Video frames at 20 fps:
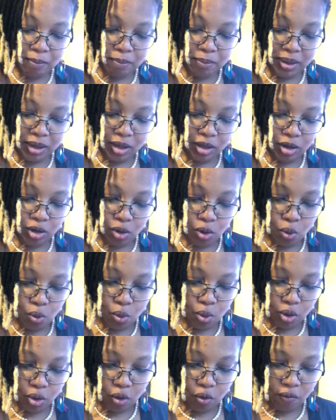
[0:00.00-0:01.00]
Be
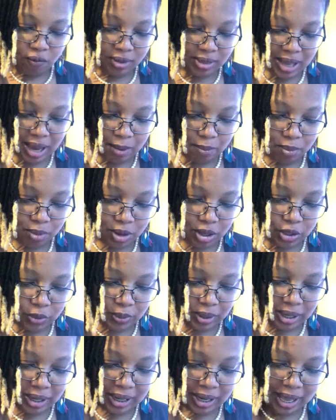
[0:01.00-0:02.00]
Lord over thy brethren,
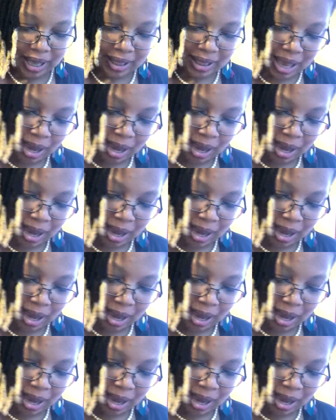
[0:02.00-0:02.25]
and let